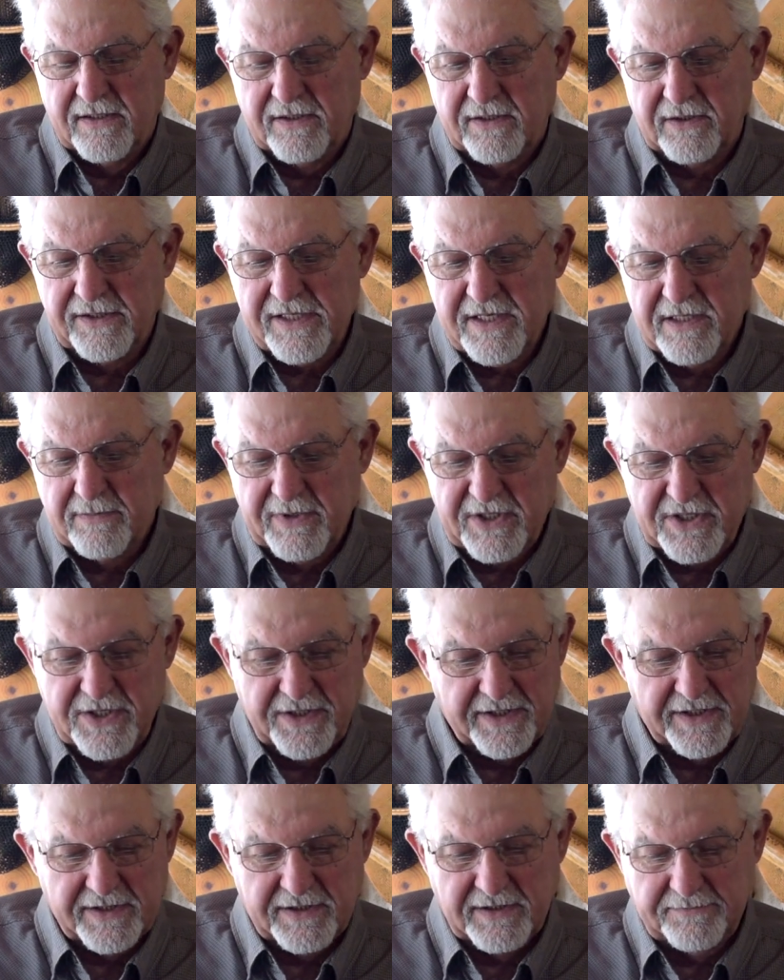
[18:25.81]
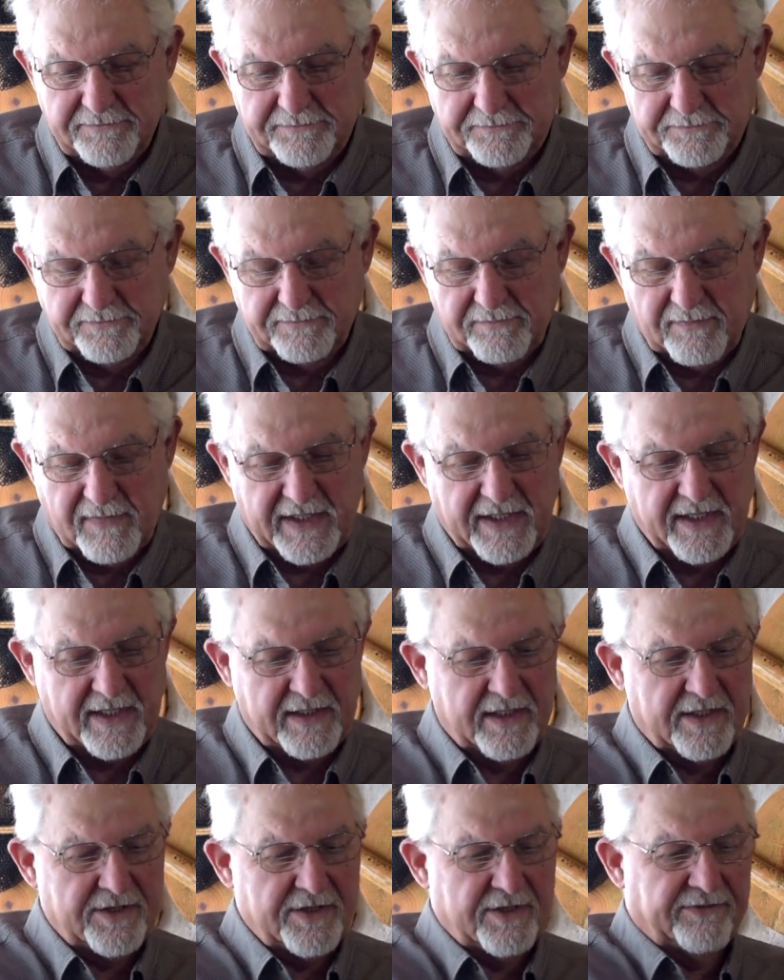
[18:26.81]
the leader material,
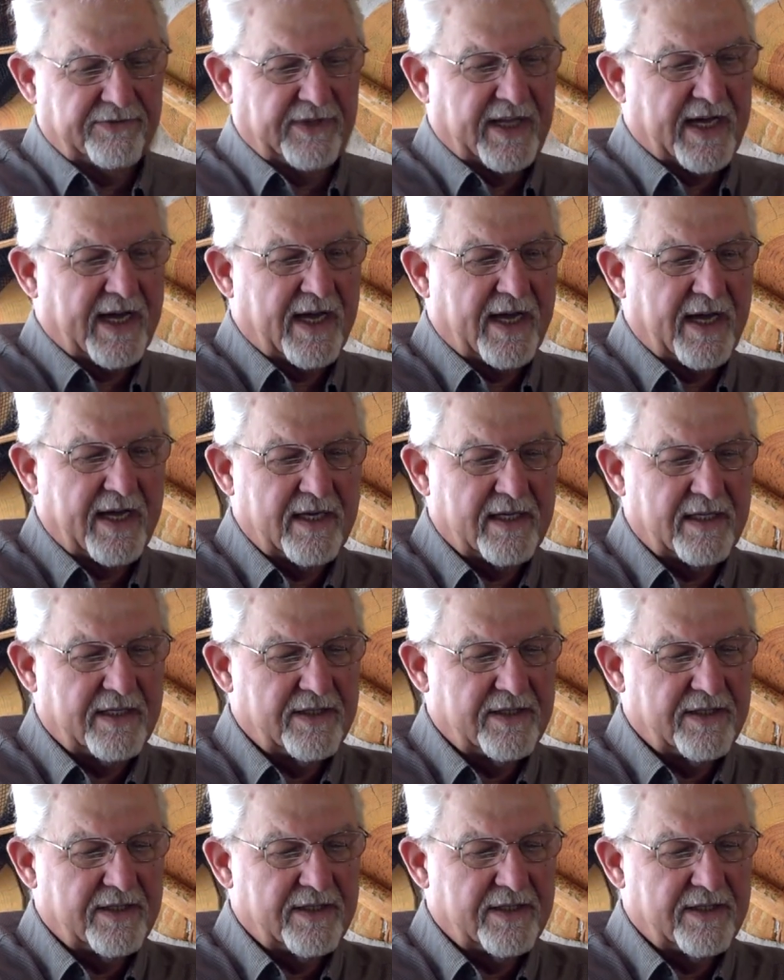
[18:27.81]
and then your fly